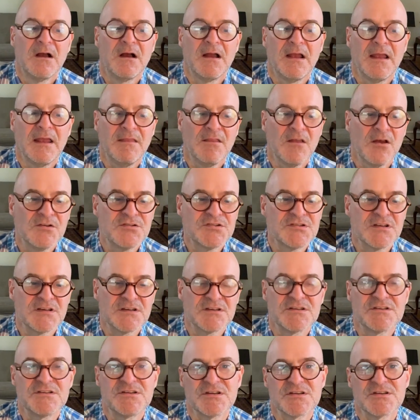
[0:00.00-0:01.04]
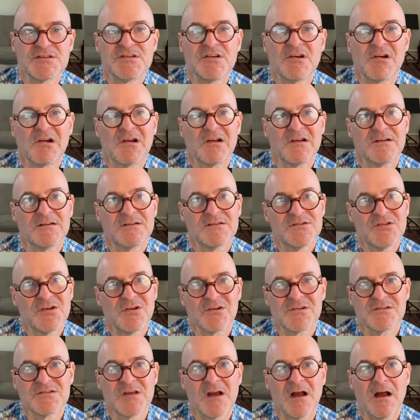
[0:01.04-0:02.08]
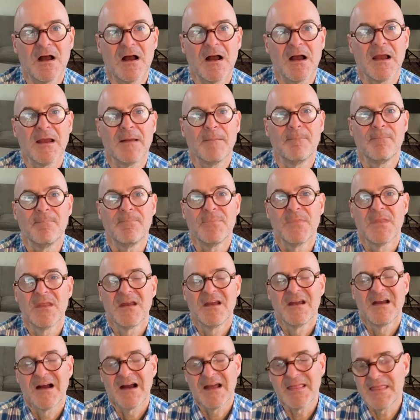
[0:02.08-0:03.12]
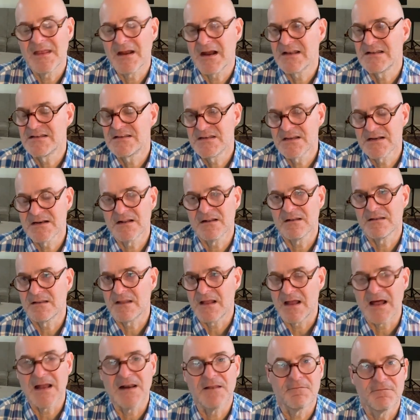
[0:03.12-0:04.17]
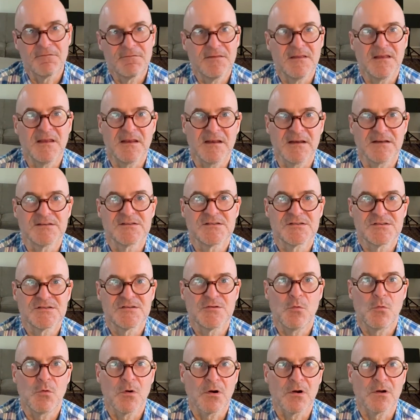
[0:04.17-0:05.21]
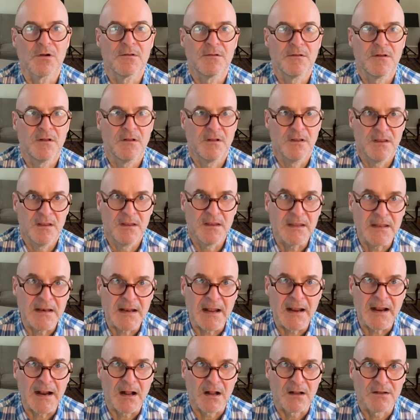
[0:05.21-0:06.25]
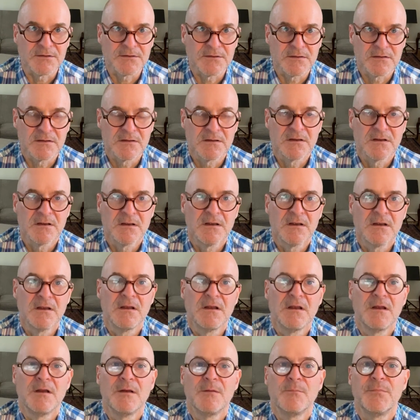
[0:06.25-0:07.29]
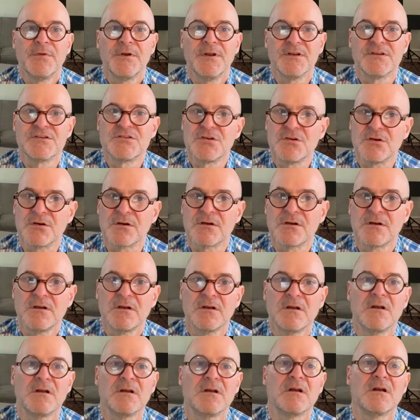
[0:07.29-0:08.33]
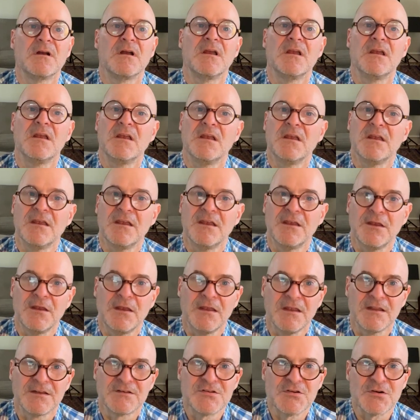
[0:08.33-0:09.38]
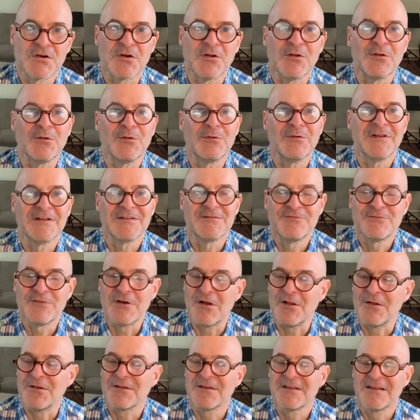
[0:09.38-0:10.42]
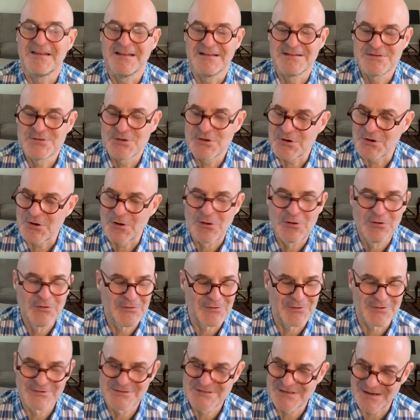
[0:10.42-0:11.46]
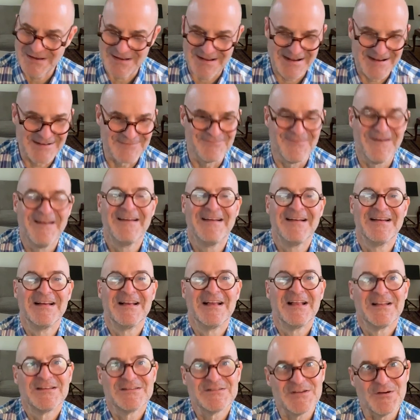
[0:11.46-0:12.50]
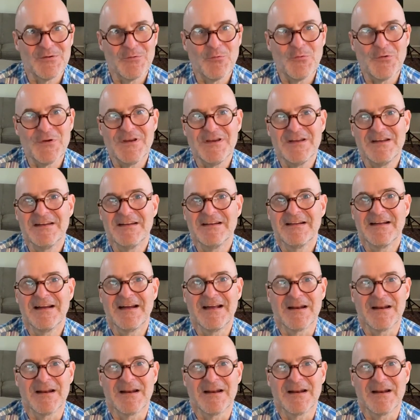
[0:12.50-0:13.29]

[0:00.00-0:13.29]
And those things just took time. I did a lot of things to work it out, but it took a long time to weed it